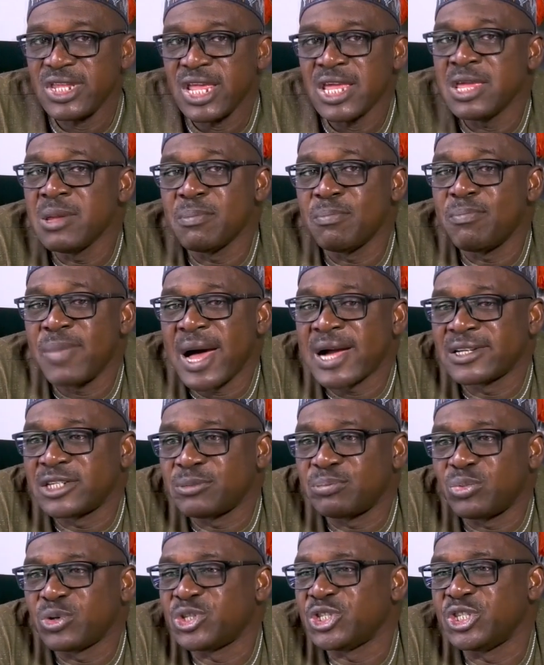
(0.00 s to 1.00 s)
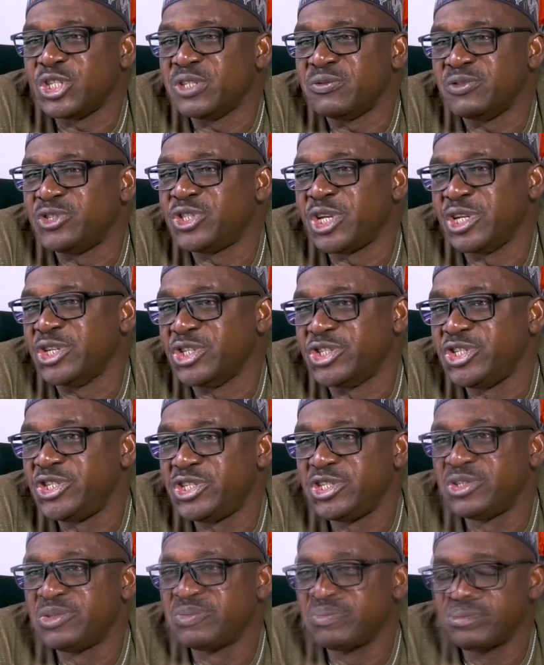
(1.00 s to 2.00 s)
impact positive
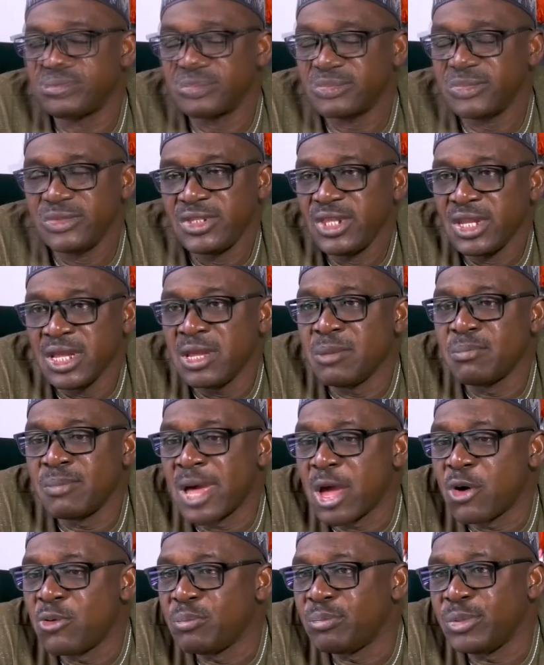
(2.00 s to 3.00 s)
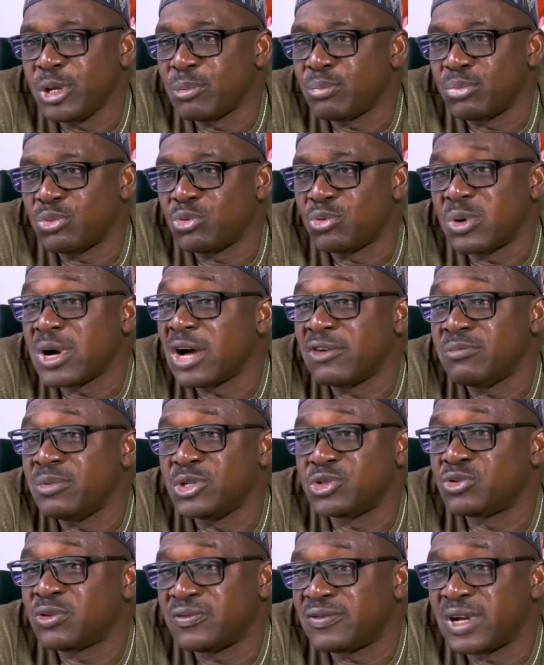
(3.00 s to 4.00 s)
change in my own people who have been
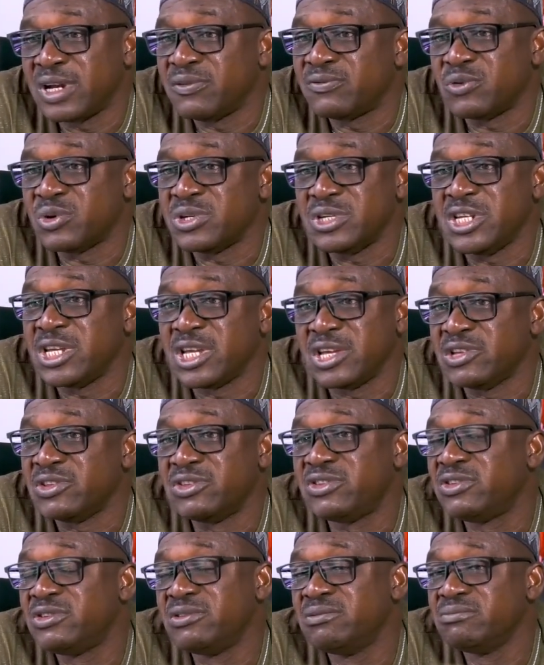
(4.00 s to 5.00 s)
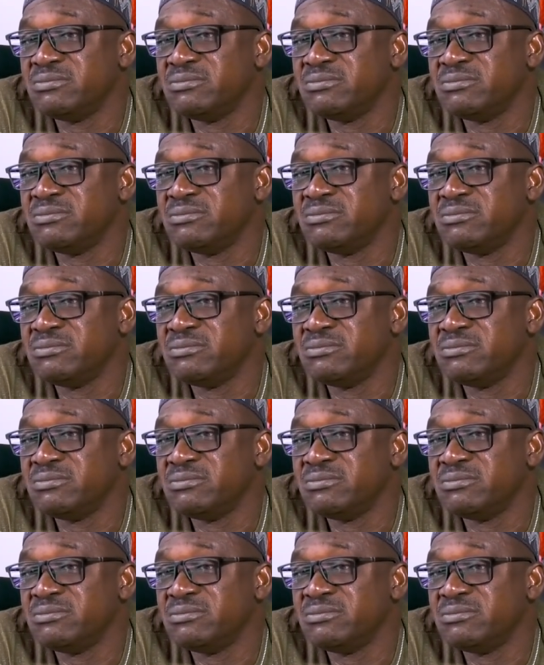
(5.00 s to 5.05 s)
suffering for decades.